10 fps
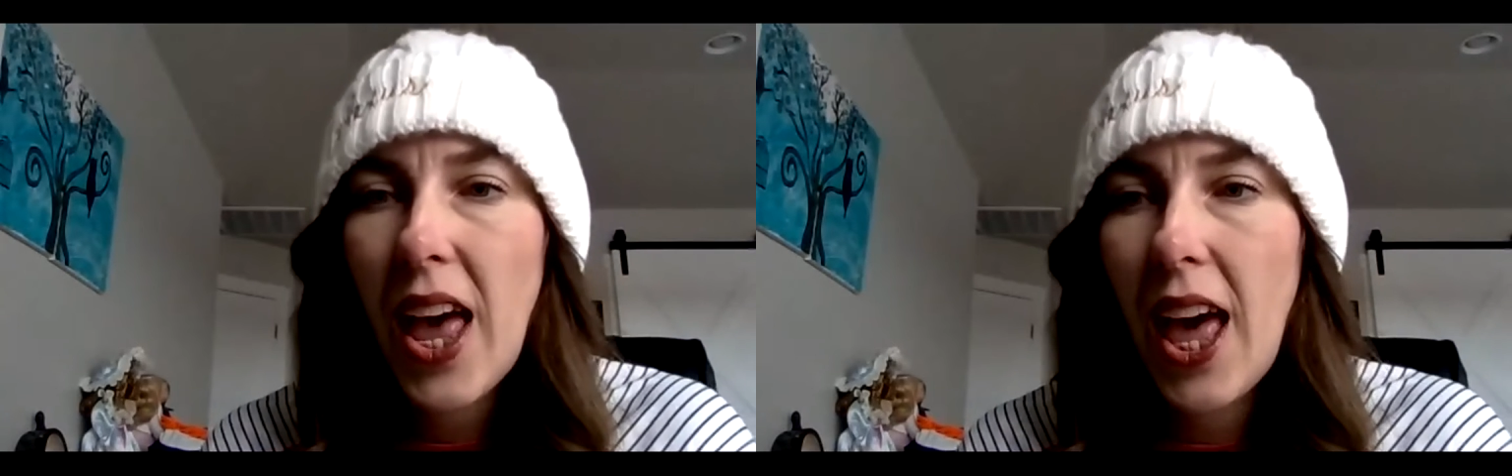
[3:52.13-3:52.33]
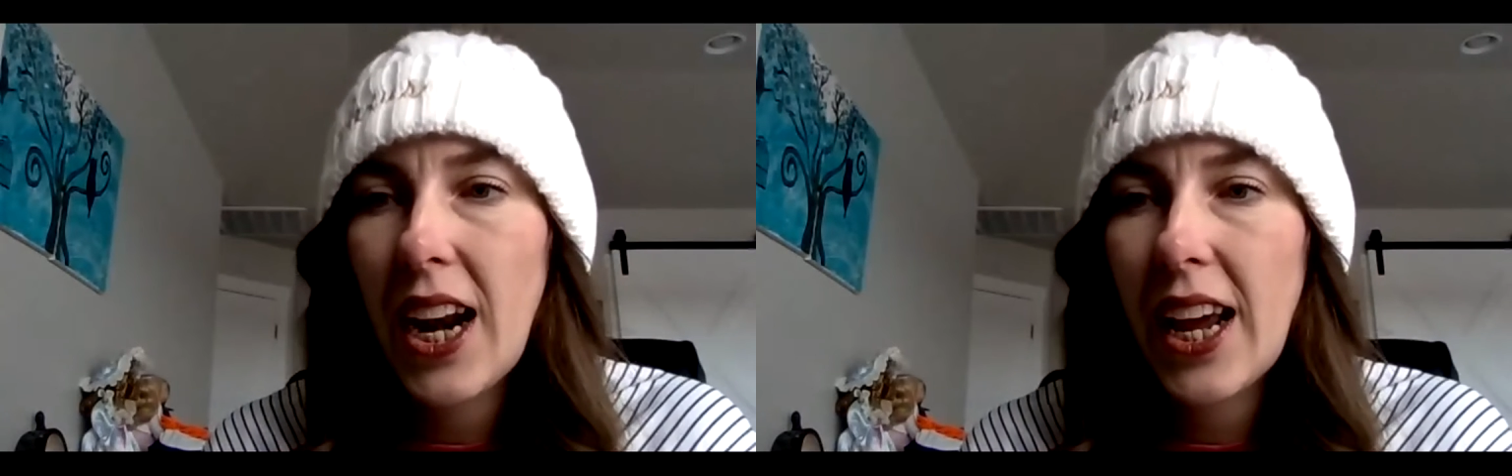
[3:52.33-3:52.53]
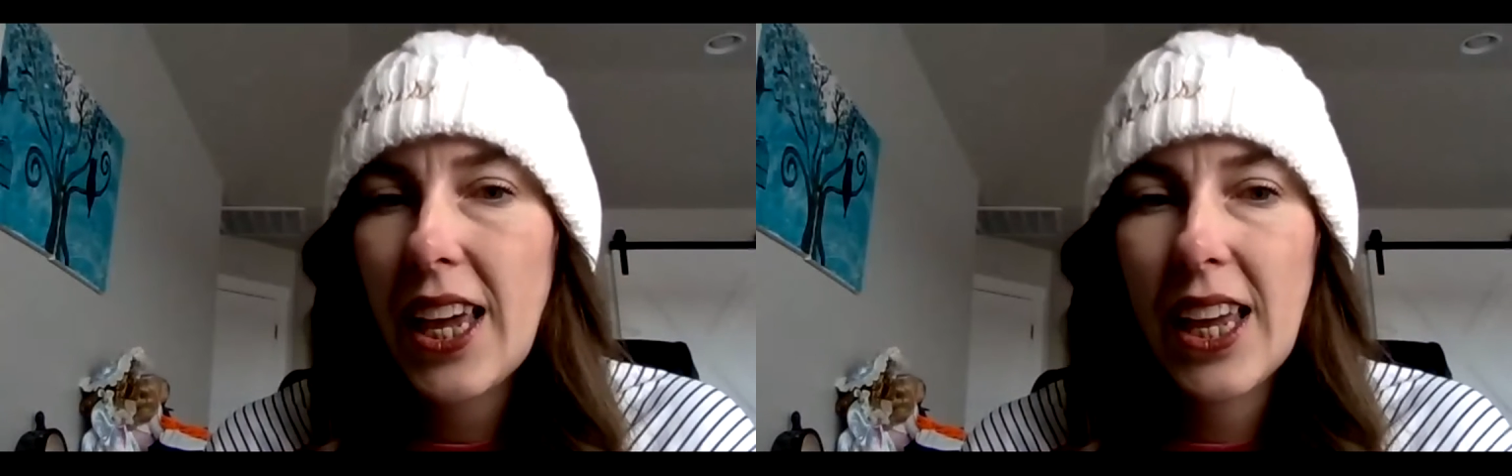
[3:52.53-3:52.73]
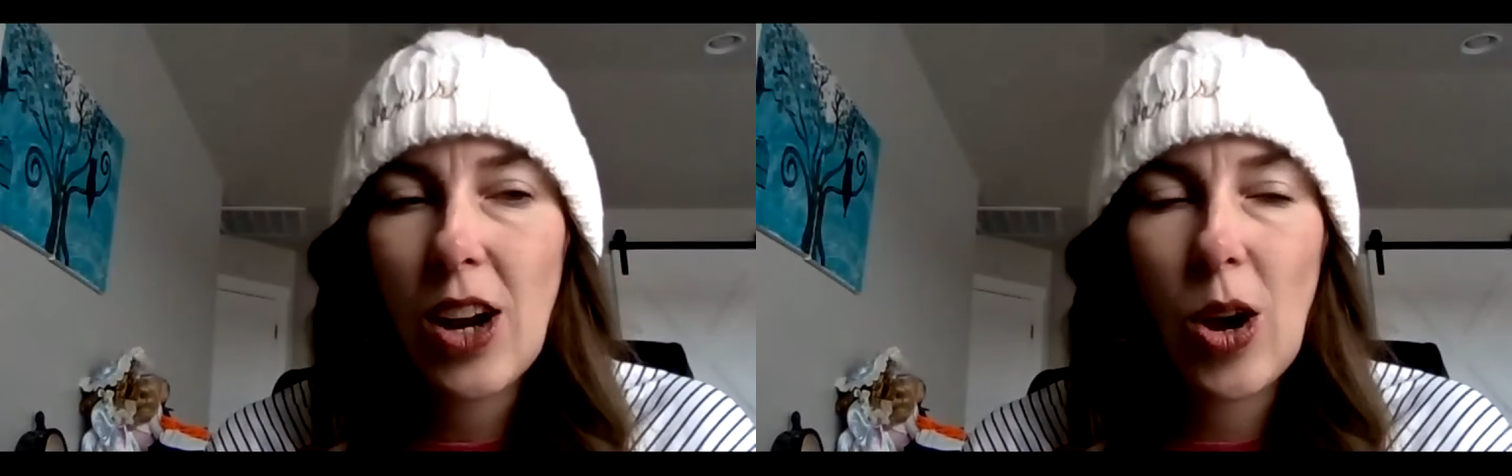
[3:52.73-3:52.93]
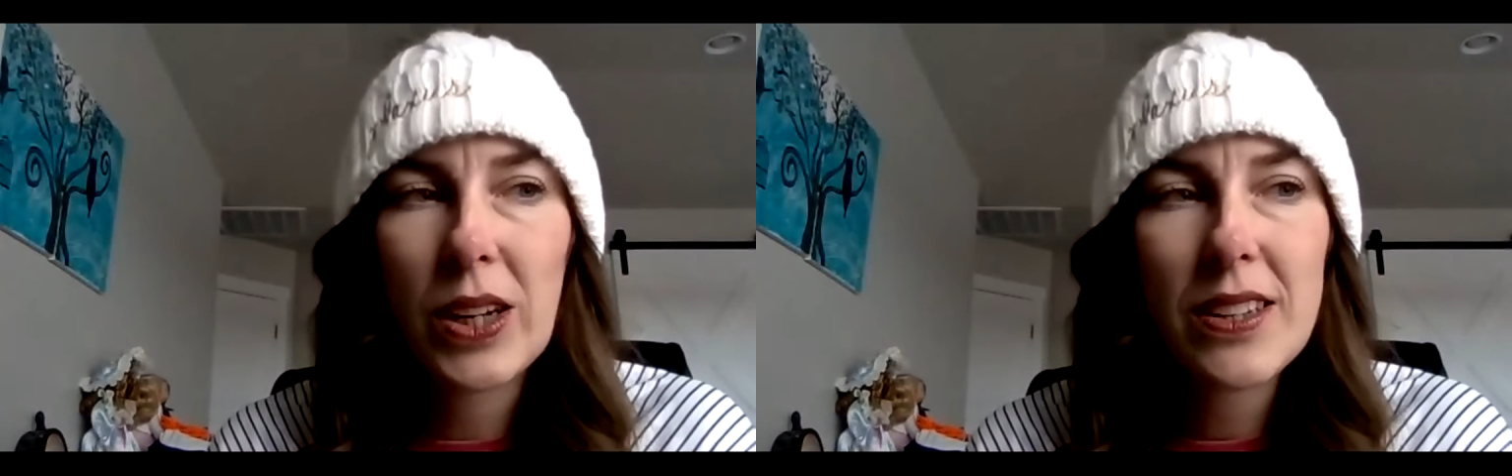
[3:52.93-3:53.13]
and I can
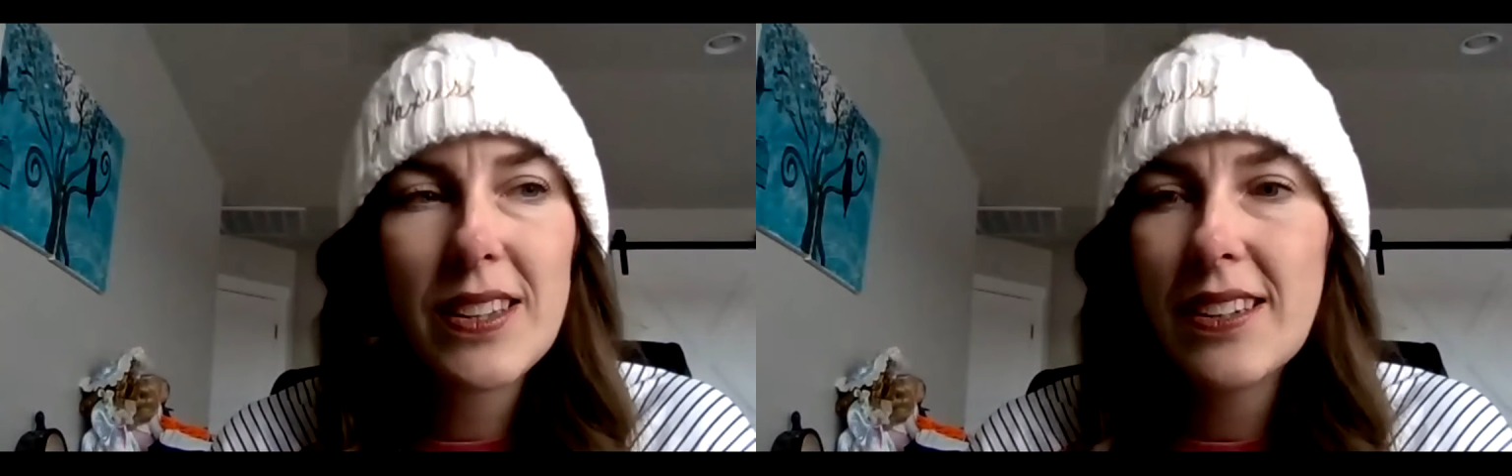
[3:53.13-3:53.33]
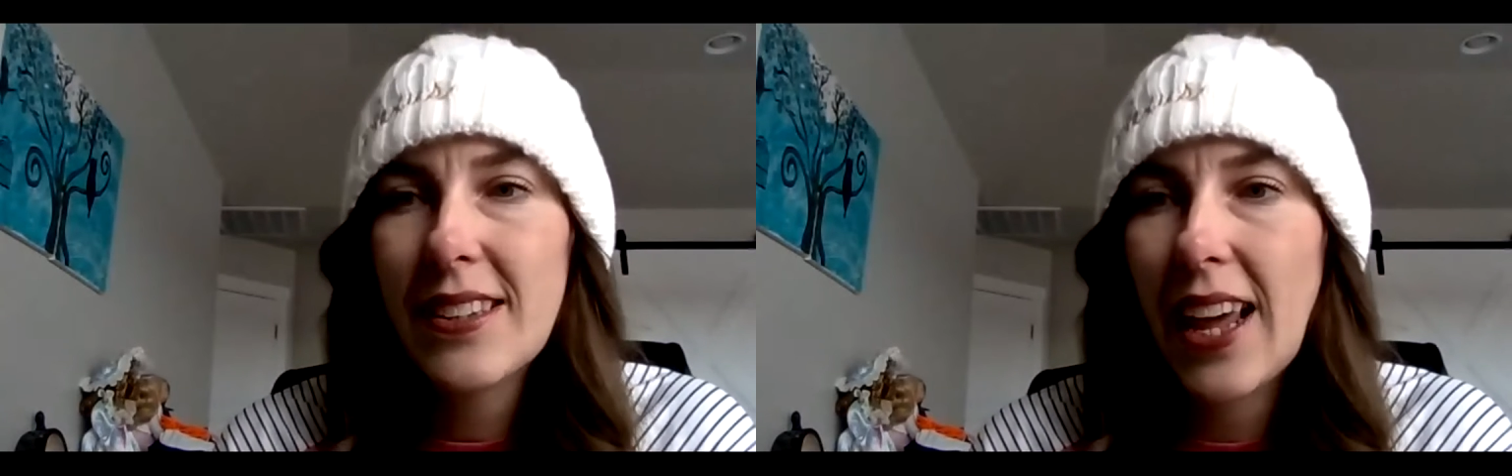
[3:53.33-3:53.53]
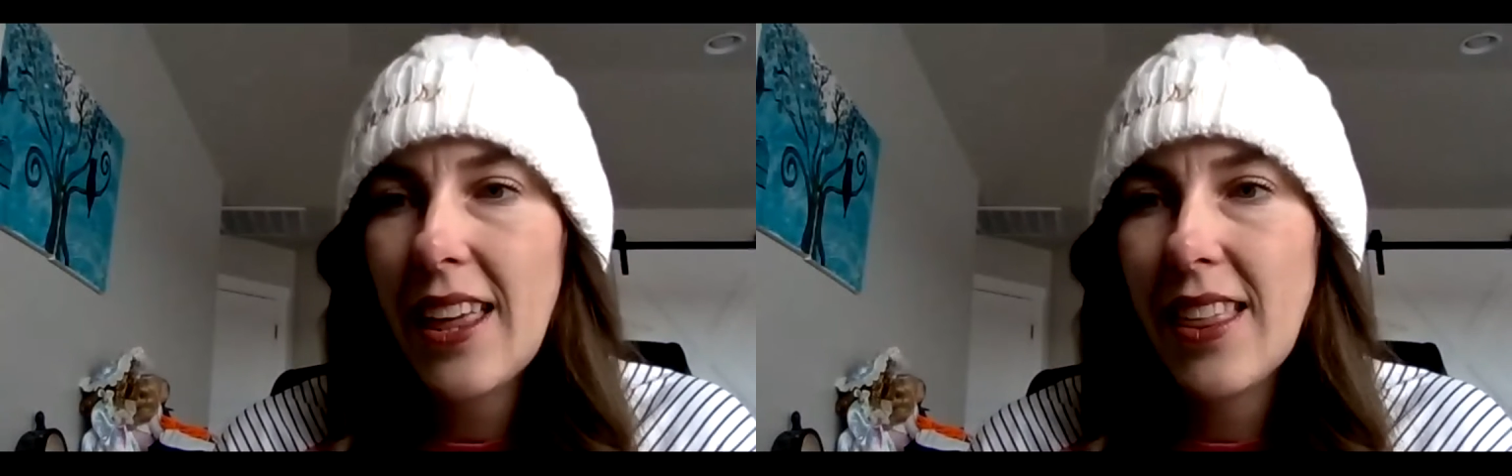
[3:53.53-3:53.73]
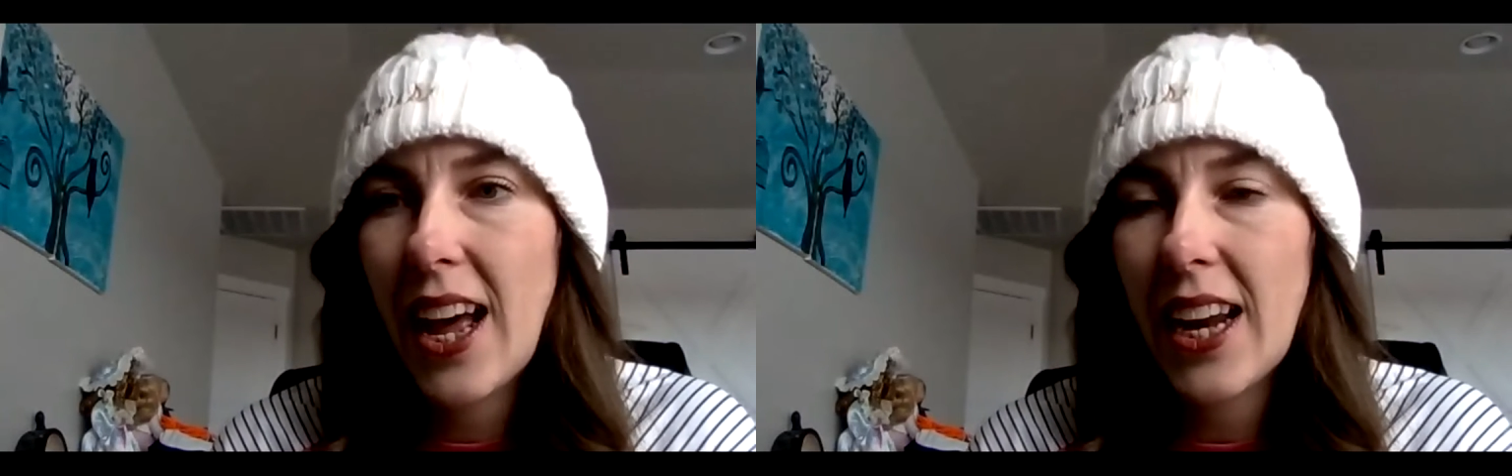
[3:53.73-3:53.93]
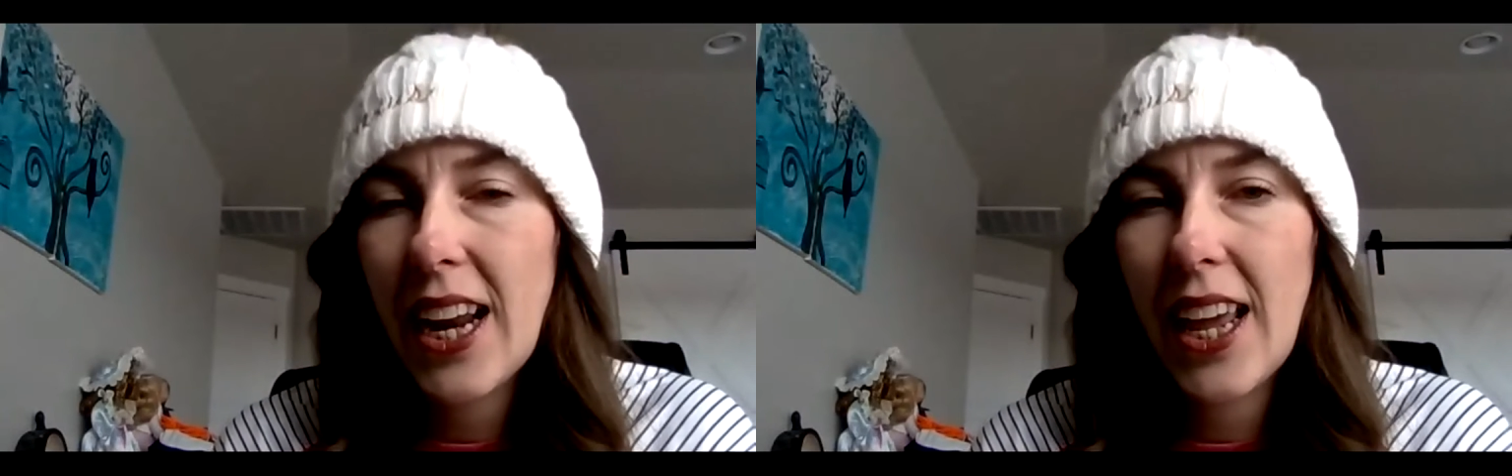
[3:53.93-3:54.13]
honestly say
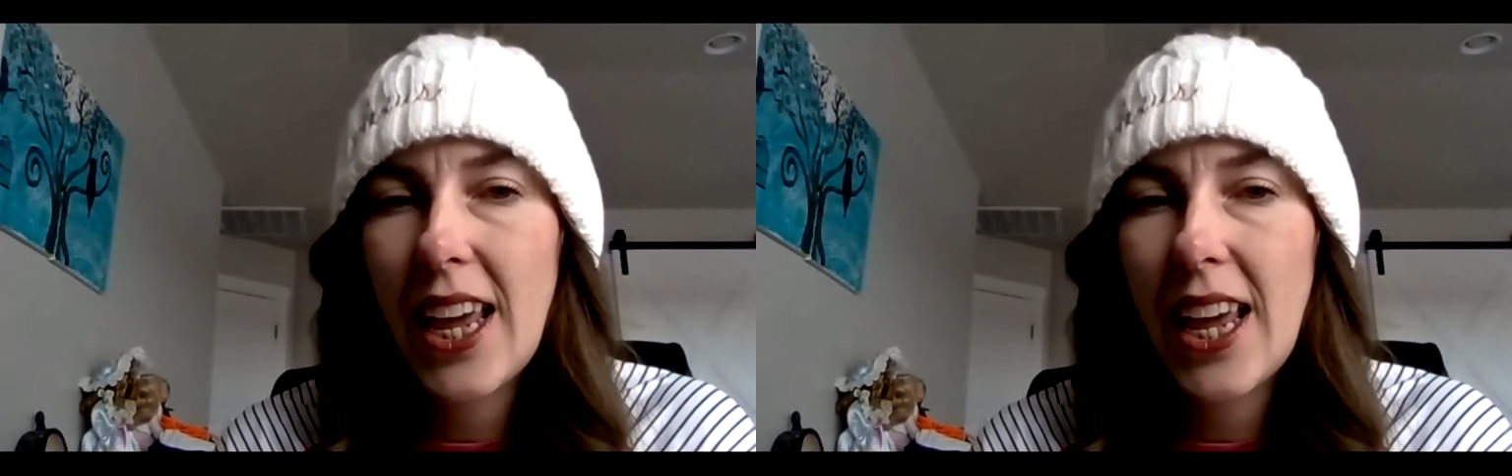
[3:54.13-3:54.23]
that